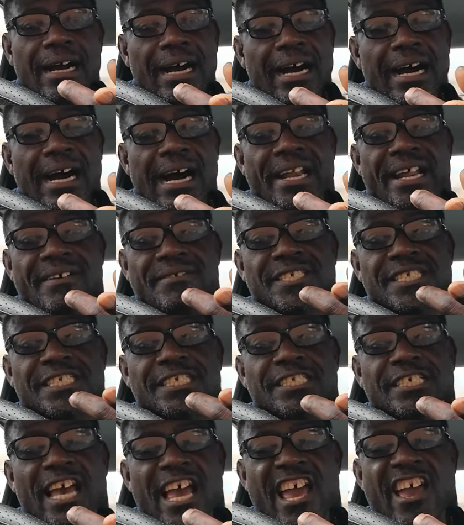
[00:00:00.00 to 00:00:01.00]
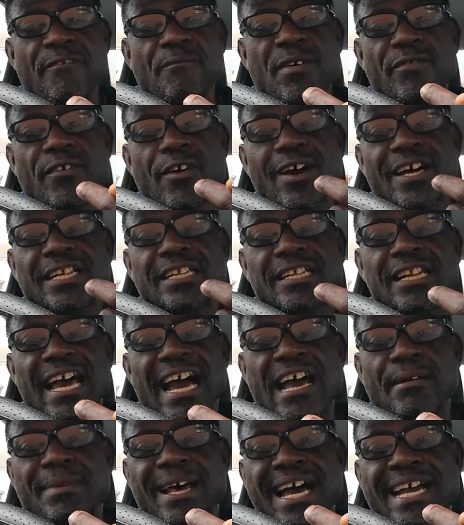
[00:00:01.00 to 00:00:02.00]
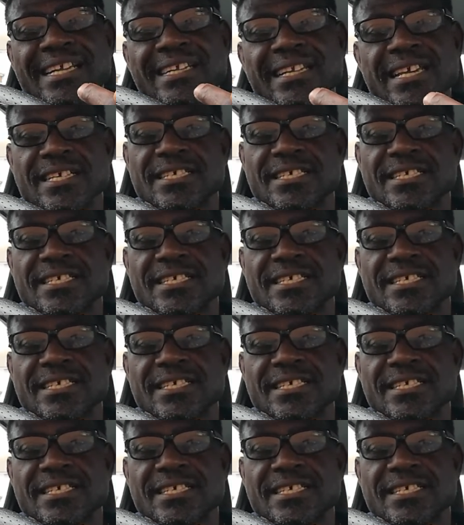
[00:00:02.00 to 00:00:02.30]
God have saved me for a time like